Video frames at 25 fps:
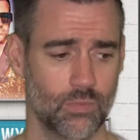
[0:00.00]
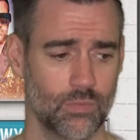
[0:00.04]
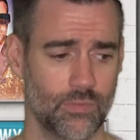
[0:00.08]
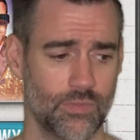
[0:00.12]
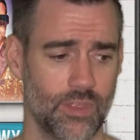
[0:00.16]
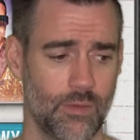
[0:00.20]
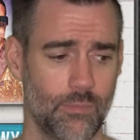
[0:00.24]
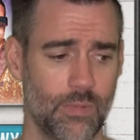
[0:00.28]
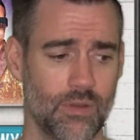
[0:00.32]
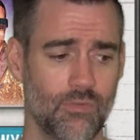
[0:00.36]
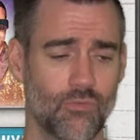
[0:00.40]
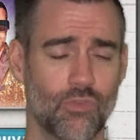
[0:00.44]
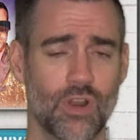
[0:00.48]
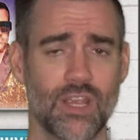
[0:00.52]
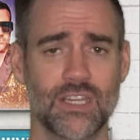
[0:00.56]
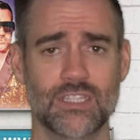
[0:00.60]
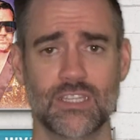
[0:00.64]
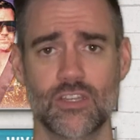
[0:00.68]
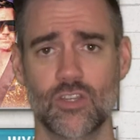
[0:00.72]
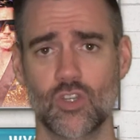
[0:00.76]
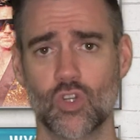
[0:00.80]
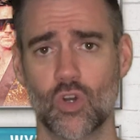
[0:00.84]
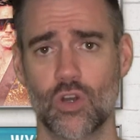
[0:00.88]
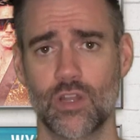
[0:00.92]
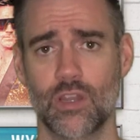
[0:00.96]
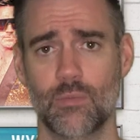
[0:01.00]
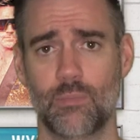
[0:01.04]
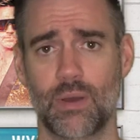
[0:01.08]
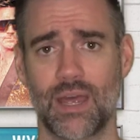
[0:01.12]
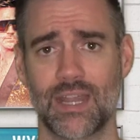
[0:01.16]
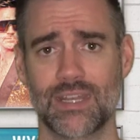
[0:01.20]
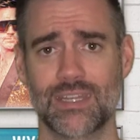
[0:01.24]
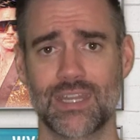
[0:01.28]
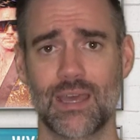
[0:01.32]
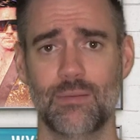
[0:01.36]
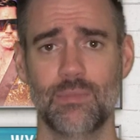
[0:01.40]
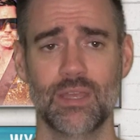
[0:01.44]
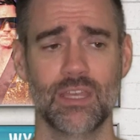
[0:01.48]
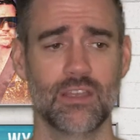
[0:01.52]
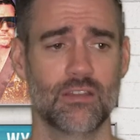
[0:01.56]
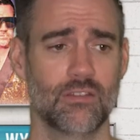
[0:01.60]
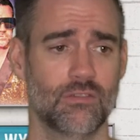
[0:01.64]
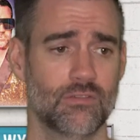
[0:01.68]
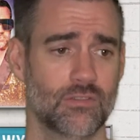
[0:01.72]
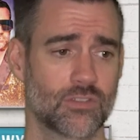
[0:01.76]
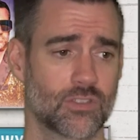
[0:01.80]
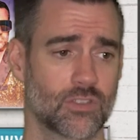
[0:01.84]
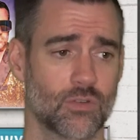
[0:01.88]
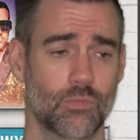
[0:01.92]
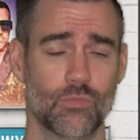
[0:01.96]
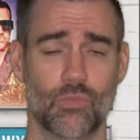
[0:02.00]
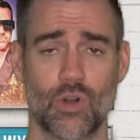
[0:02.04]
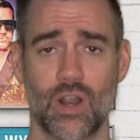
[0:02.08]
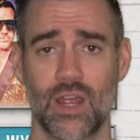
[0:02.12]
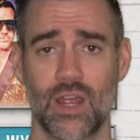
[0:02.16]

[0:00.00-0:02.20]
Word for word: they've been racing during the pandemic. Some